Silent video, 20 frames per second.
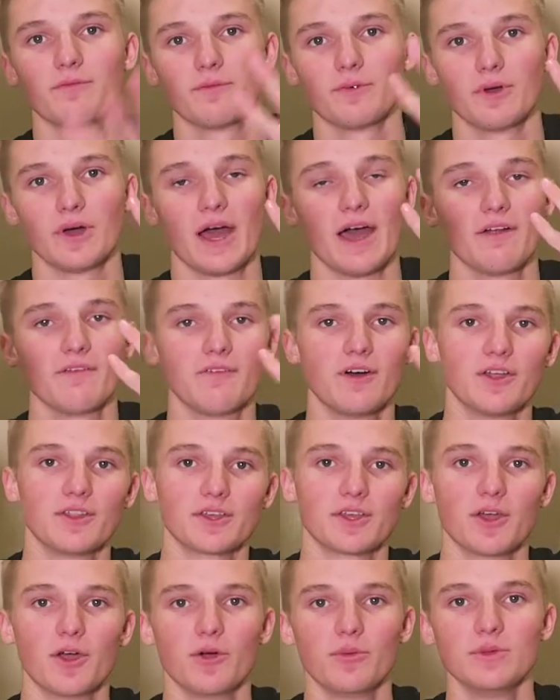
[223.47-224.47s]
out of all the
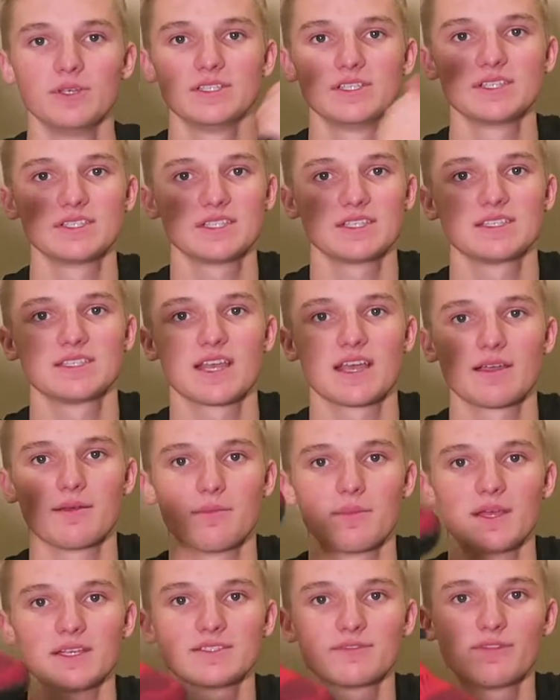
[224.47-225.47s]
Kobe's, it's the
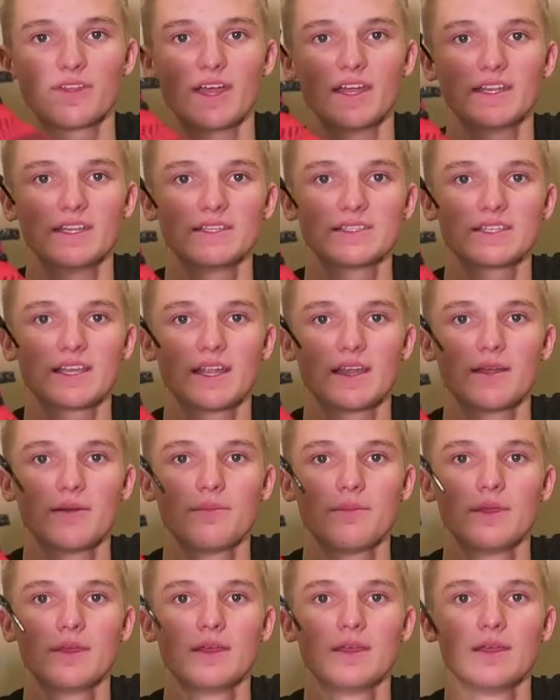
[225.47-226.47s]
second best Flyknit setup.
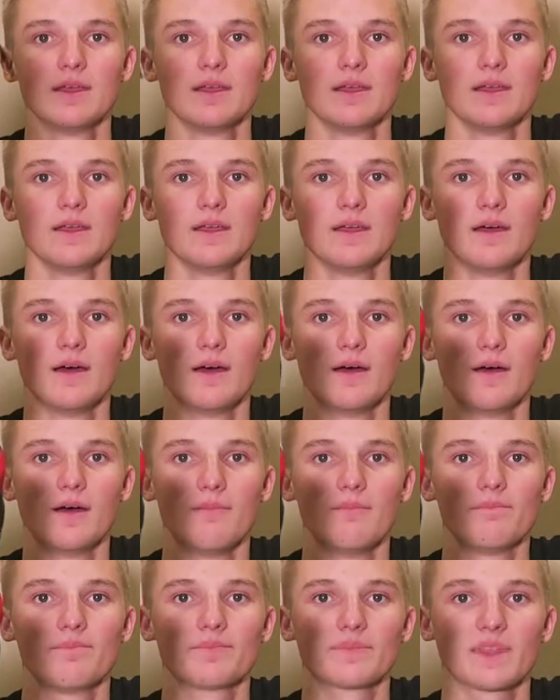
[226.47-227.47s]

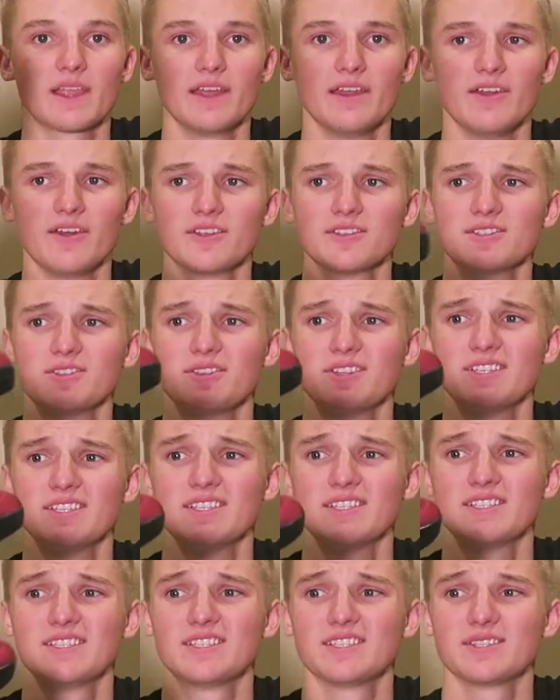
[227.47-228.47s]
And also, this
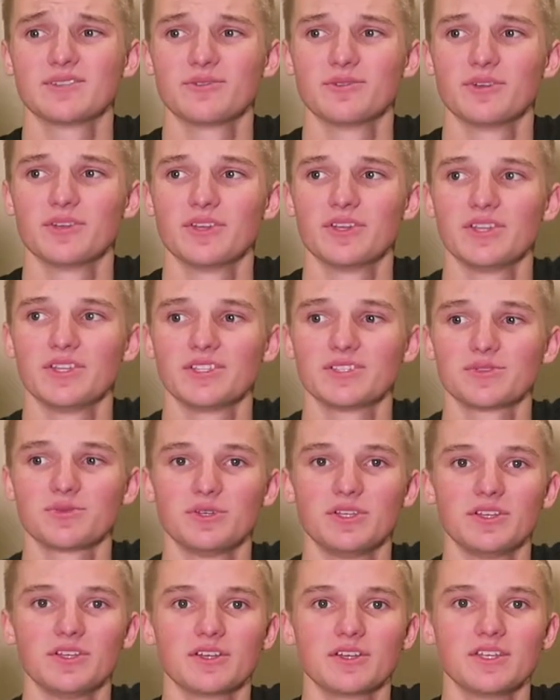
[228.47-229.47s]
is just a really
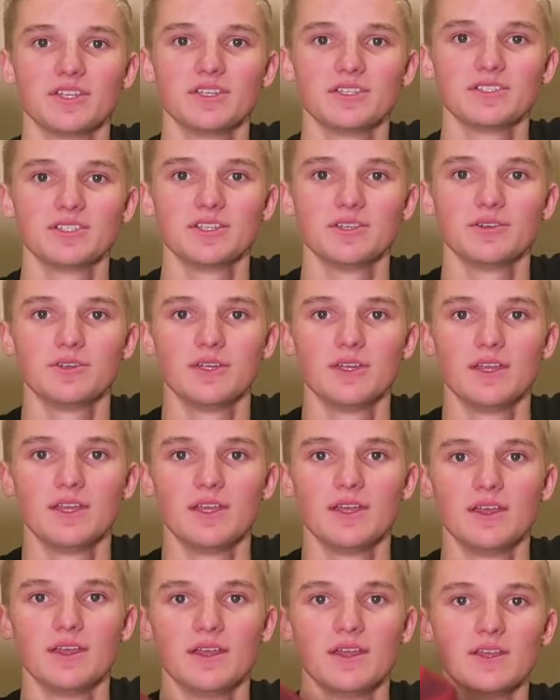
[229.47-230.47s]
sweet looking shoe.
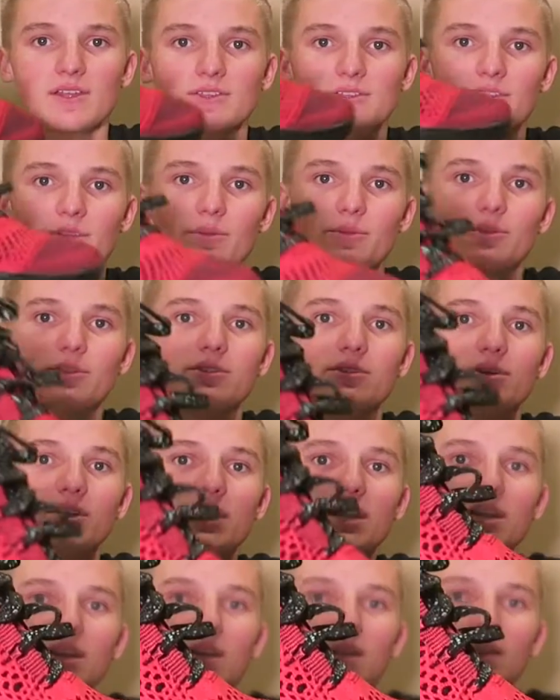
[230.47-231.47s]
So number
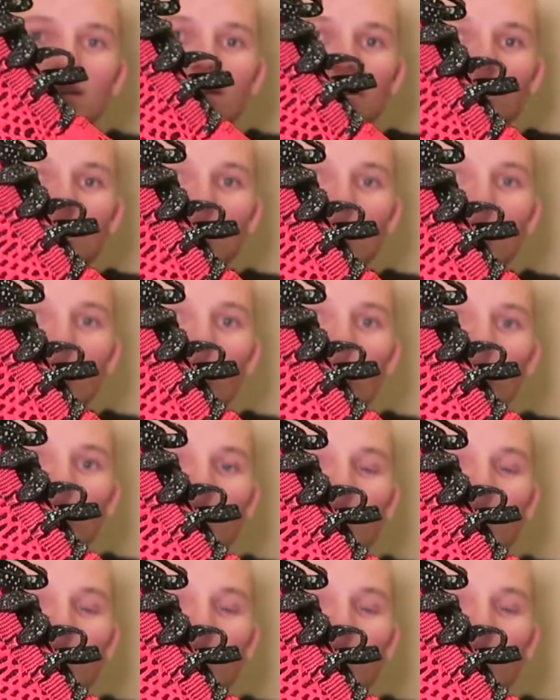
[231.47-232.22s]
3, the Kobe